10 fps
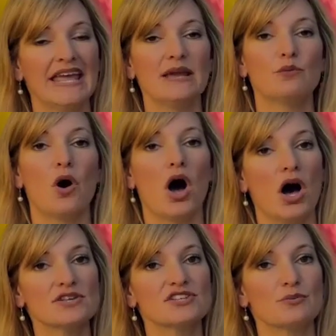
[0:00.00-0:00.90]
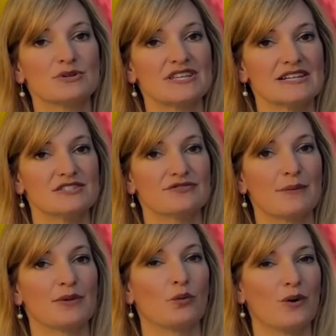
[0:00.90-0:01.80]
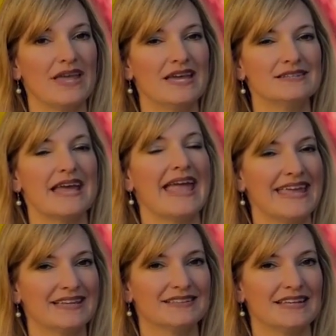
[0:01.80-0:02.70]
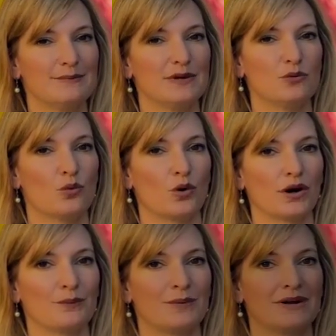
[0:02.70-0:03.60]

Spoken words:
It will also protect you from the wind and keep you warm.